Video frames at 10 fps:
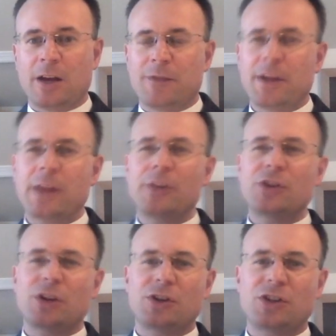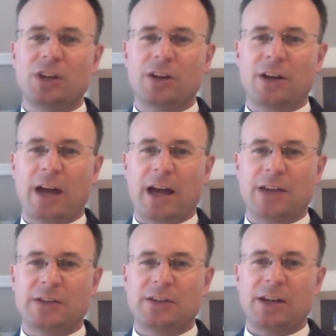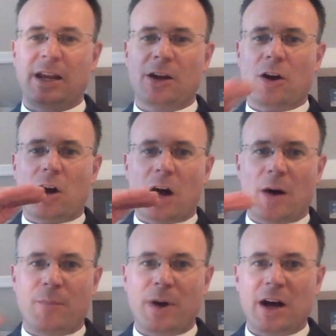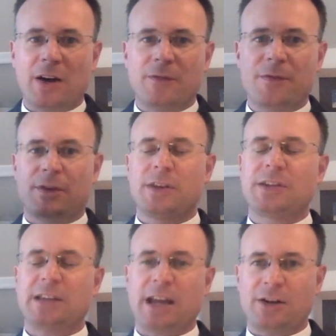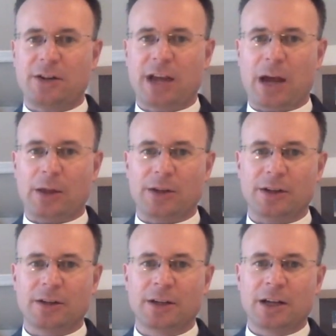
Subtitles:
Think of the church year as sitting above the standard calendar.